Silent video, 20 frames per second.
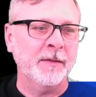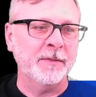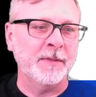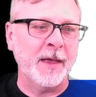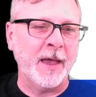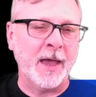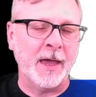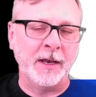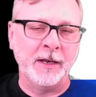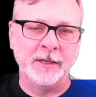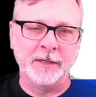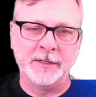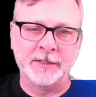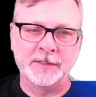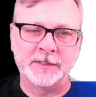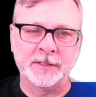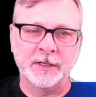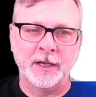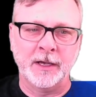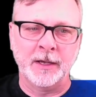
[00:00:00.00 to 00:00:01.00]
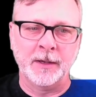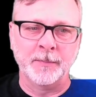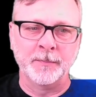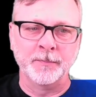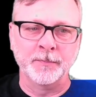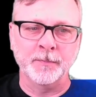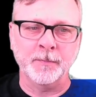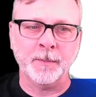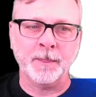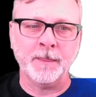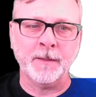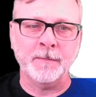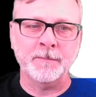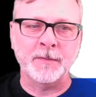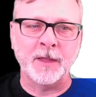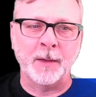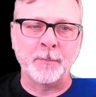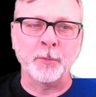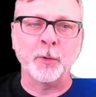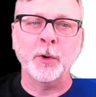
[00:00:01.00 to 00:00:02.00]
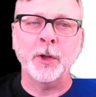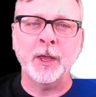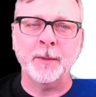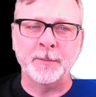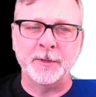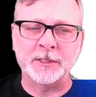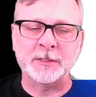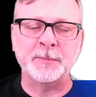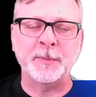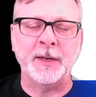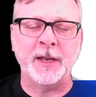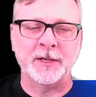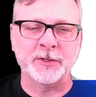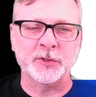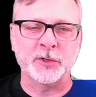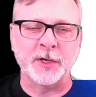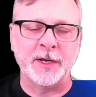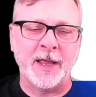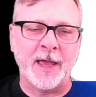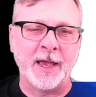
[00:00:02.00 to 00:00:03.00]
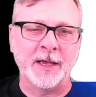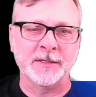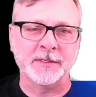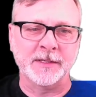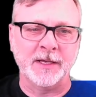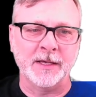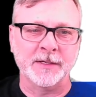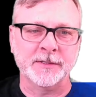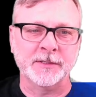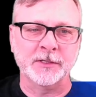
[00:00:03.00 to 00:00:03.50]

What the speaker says: that prohibits pedestrian access.